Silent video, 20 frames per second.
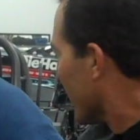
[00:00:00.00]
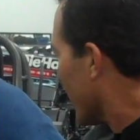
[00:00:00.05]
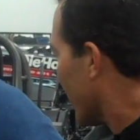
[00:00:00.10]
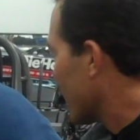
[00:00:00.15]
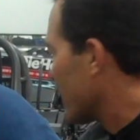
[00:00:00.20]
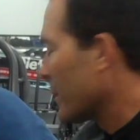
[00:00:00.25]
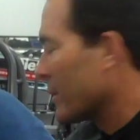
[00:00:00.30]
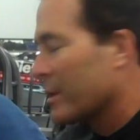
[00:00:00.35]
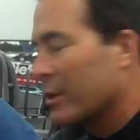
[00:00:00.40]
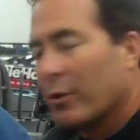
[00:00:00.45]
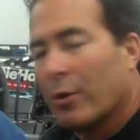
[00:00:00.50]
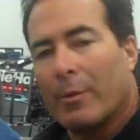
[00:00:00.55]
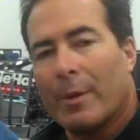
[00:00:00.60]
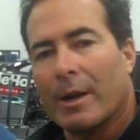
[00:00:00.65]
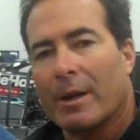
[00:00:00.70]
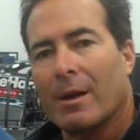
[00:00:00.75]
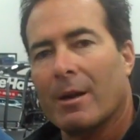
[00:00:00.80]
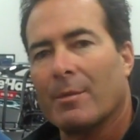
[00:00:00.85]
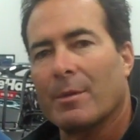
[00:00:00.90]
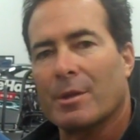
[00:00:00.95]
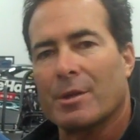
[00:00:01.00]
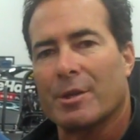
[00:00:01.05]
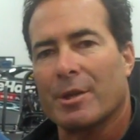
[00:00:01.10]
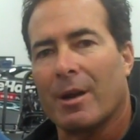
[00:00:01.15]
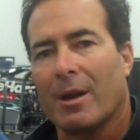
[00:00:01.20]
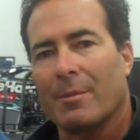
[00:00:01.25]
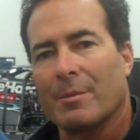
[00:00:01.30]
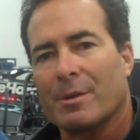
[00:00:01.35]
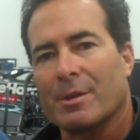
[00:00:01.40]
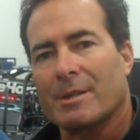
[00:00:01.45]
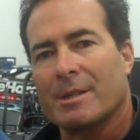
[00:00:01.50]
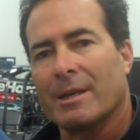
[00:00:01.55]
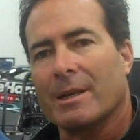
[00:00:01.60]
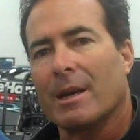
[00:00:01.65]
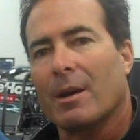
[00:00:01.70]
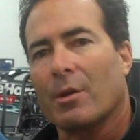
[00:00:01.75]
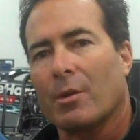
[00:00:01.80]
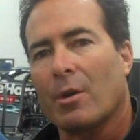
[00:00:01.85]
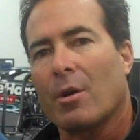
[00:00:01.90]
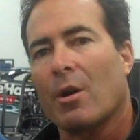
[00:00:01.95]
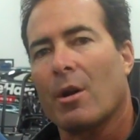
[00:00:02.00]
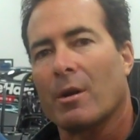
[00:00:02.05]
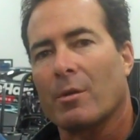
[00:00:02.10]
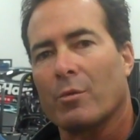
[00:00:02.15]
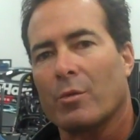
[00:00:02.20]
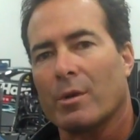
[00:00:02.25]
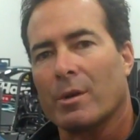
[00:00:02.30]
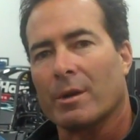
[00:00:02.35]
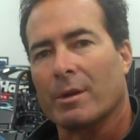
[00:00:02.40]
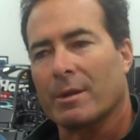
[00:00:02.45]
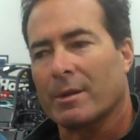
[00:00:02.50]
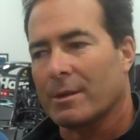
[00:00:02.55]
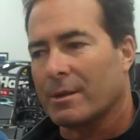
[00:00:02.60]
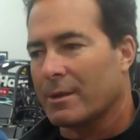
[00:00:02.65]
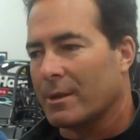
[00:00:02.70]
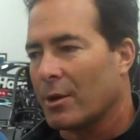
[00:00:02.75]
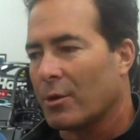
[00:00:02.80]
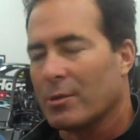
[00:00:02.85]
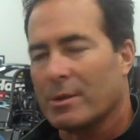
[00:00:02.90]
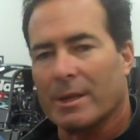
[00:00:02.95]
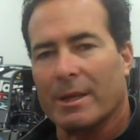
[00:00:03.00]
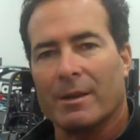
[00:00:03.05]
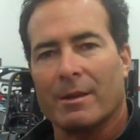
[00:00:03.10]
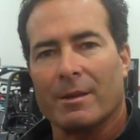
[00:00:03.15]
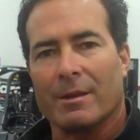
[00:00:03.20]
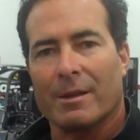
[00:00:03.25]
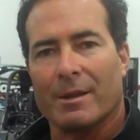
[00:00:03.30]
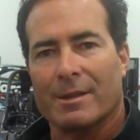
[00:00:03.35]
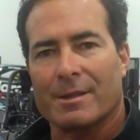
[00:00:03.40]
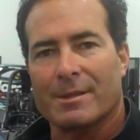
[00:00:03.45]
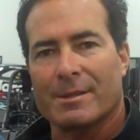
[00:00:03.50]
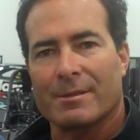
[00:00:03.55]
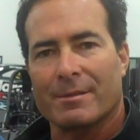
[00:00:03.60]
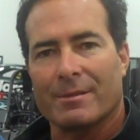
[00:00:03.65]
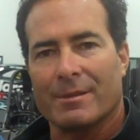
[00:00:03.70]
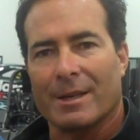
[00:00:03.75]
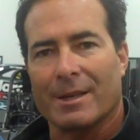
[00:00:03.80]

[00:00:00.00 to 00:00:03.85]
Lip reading: that's what's cool about coming to the shop, just seeing all the hard work that goes into this.